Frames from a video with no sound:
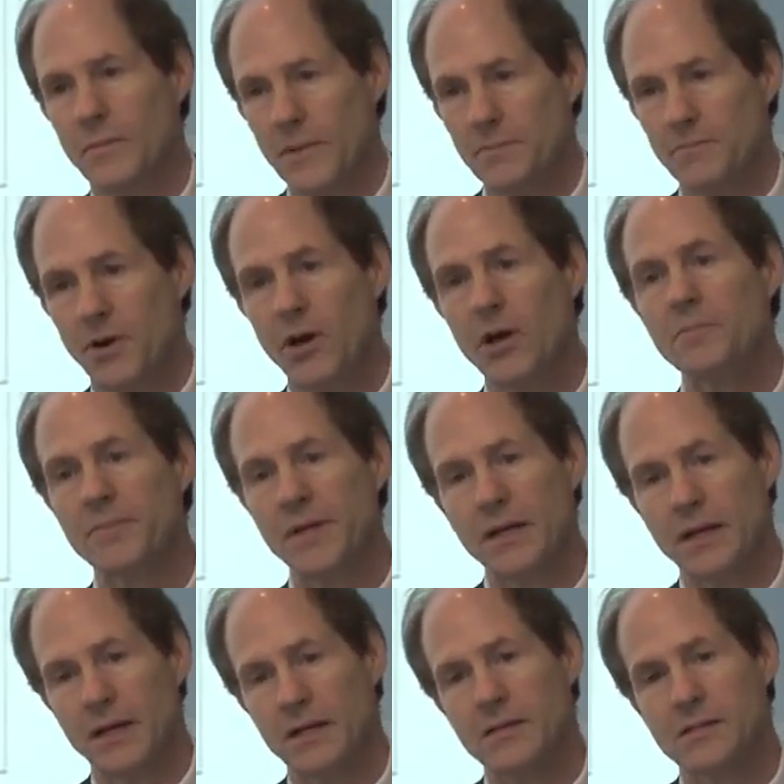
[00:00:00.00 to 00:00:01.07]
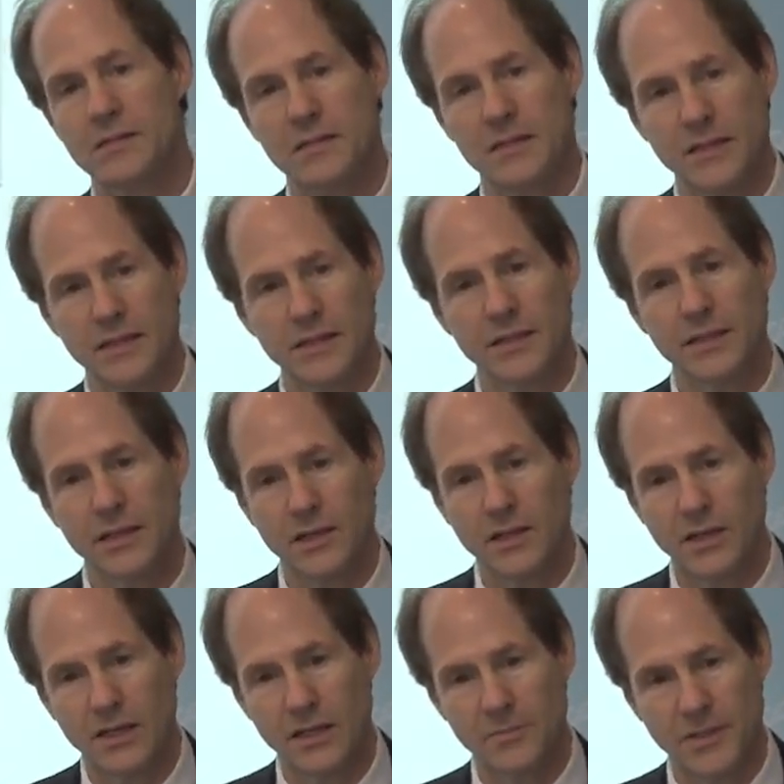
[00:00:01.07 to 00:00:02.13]
in part because the
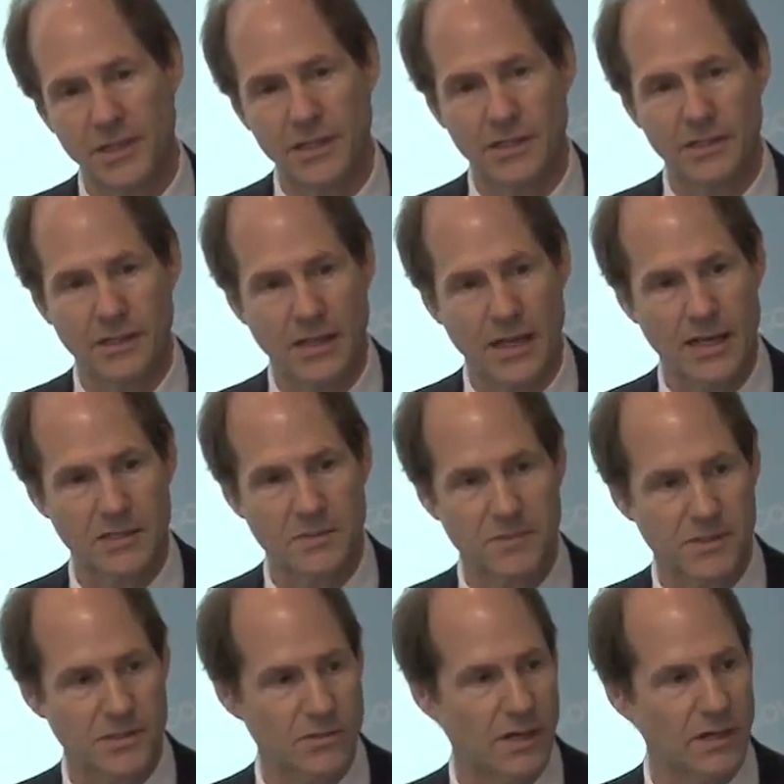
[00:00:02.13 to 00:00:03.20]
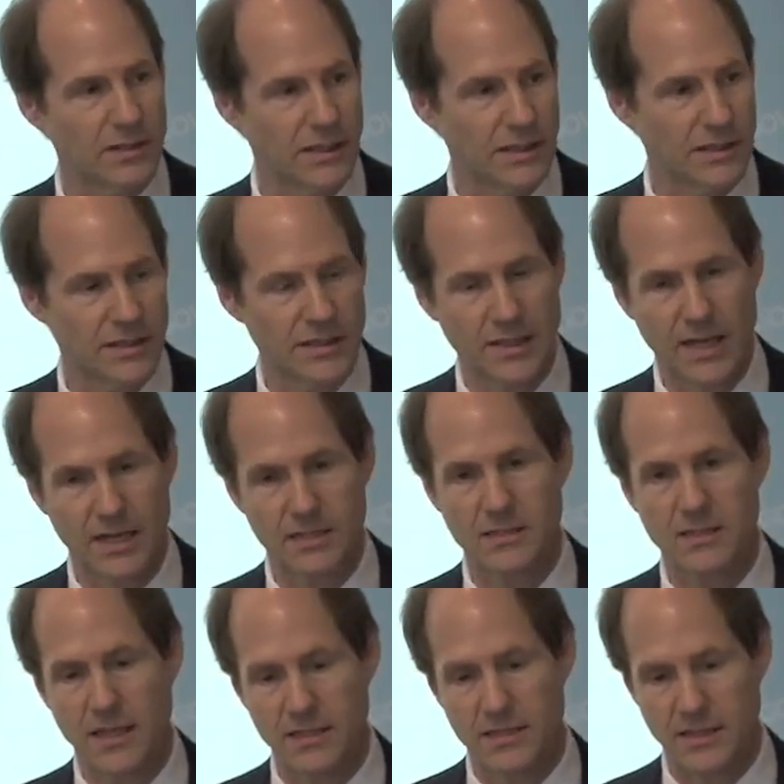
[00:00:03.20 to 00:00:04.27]
economy has been struggling in the United
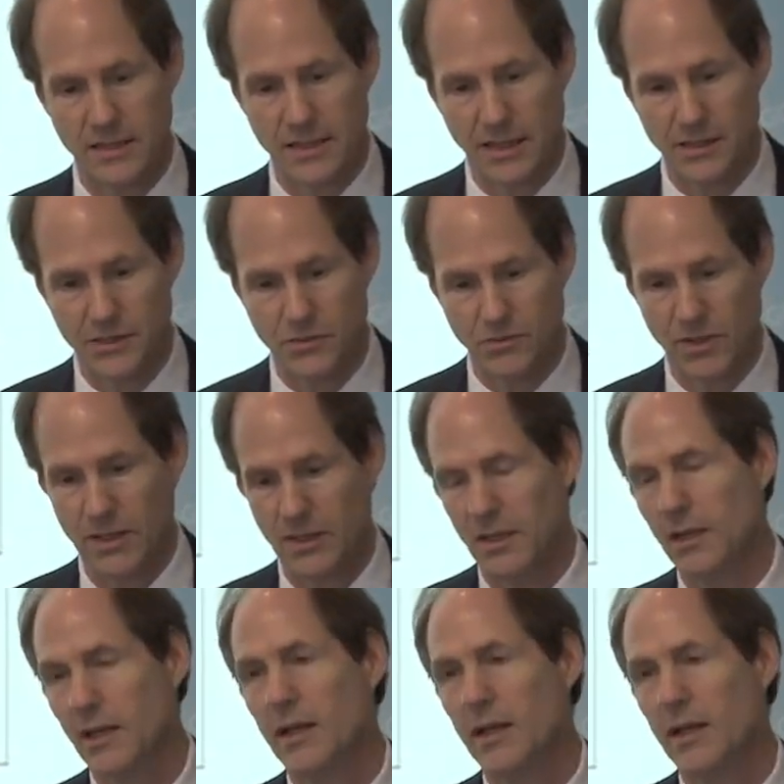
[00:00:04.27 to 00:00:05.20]
States and elsewhere,